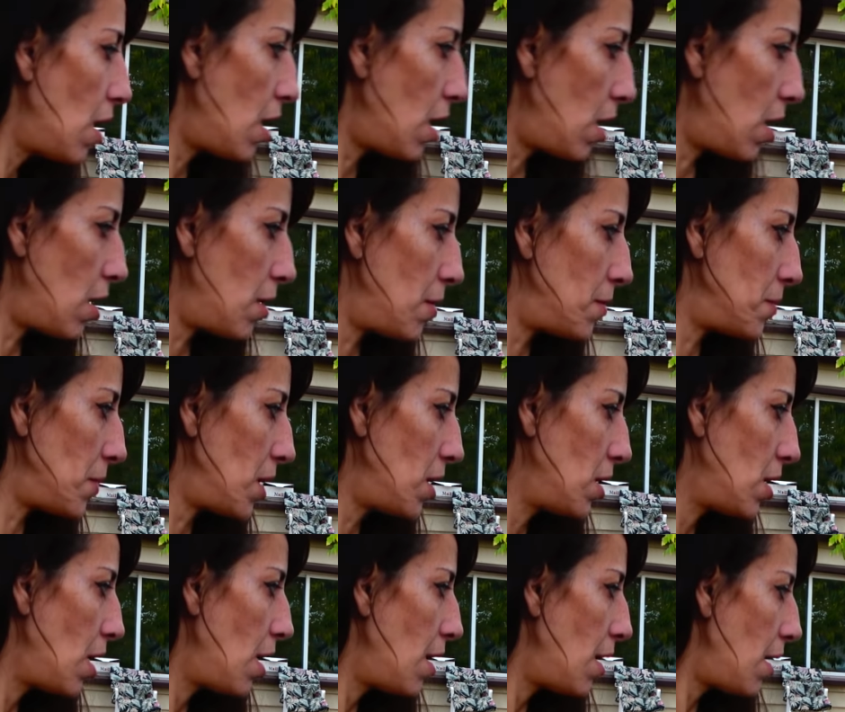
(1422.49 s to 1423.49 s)
Um,
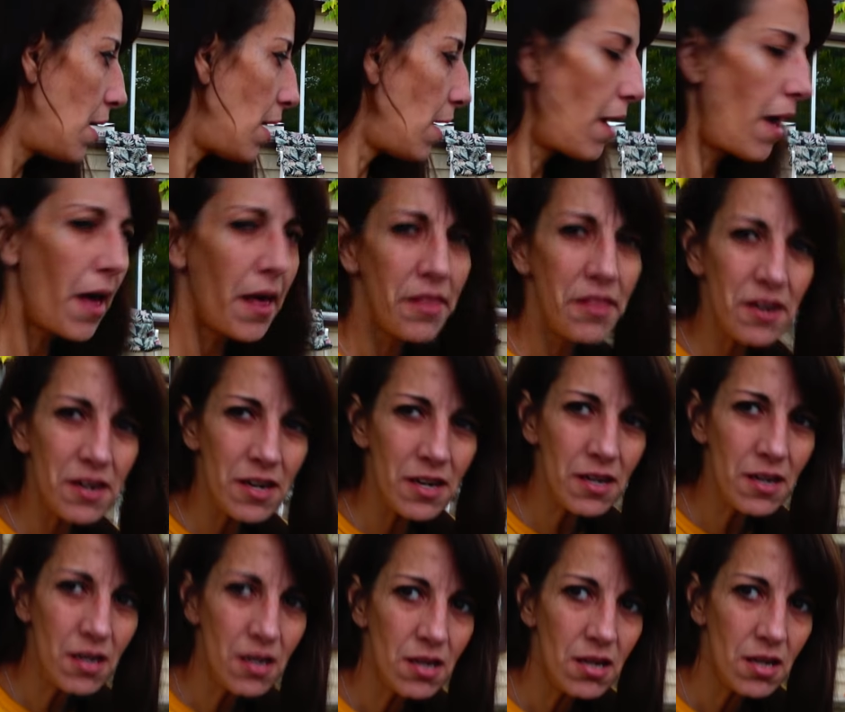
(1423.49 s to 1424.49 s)

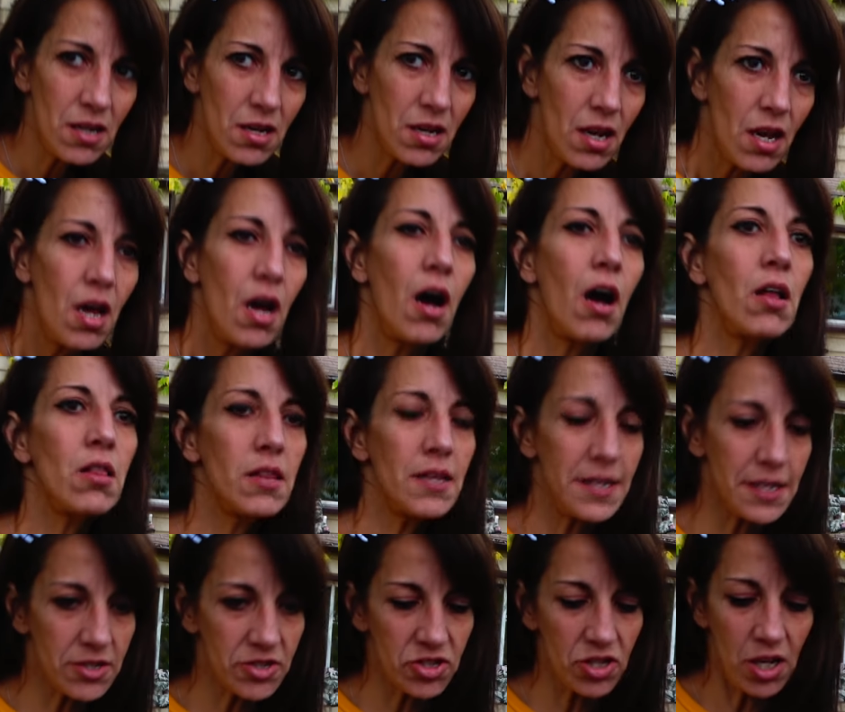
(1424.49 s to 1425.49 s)
Heather,
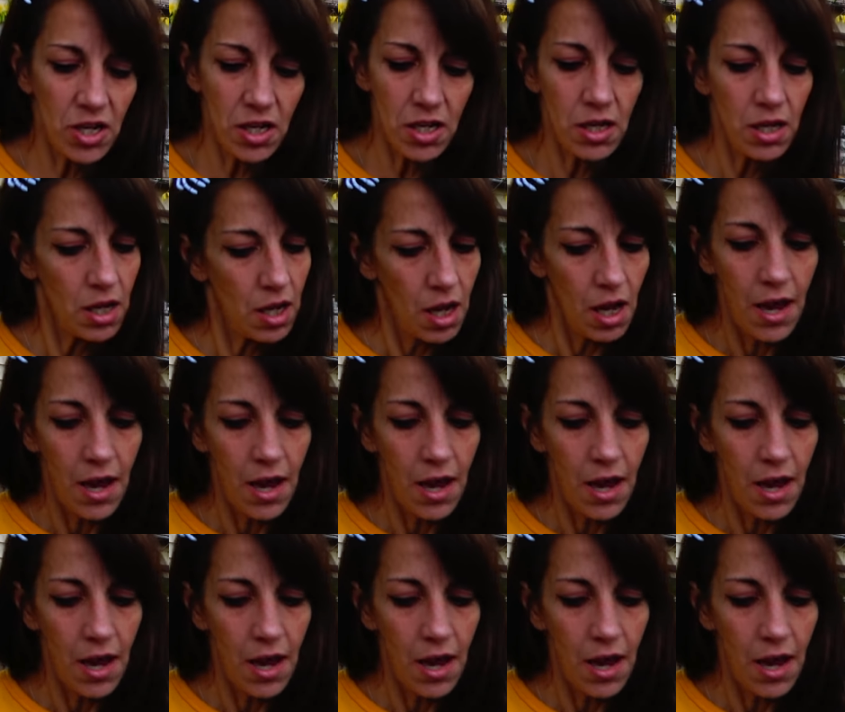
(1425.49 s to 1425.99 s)
Alicia,